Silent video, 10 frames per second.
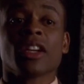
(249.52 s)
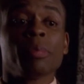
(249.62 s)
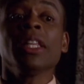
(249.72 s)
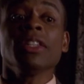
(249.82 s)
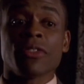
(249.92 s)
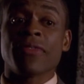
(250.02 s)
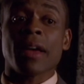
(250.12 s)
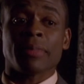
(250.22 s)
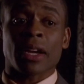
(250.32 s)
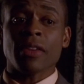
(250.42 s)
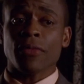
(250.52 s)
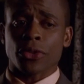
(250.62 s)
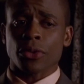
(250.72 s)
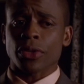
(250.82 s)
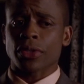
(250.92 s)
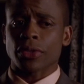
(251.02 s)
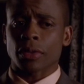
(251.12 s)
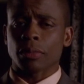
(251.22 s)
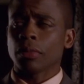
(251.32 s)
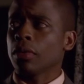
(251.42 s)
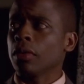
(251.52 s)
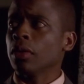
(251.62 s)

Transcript: He completely revamped our inventory system.